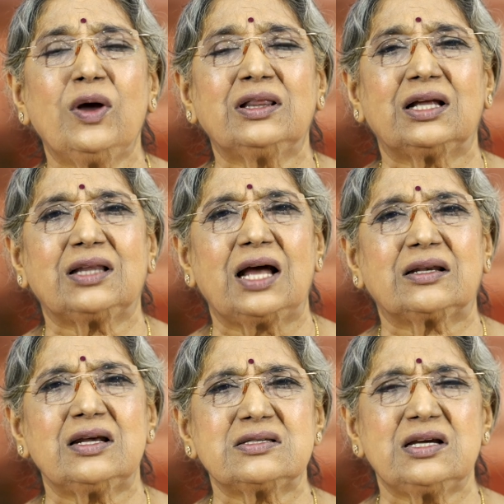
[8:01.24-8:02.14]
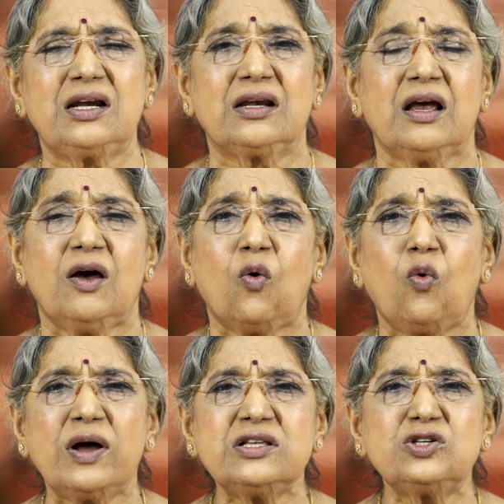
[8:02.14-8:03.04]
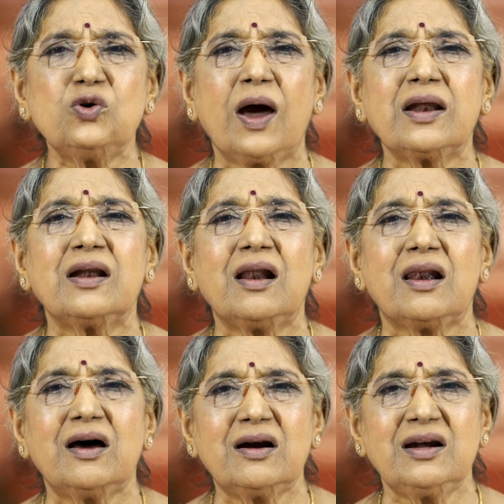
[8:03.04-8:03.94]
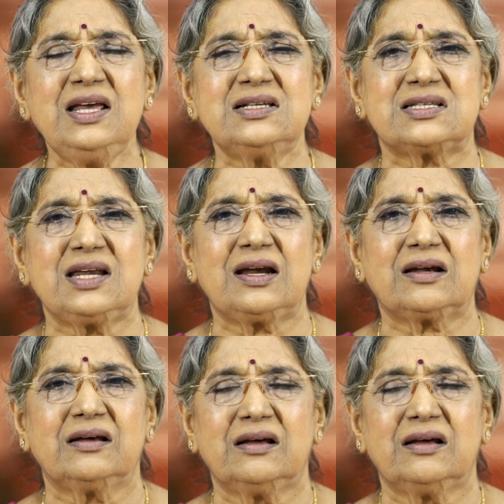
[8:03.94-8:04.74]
And Dattatreya said, once you are in a learning state,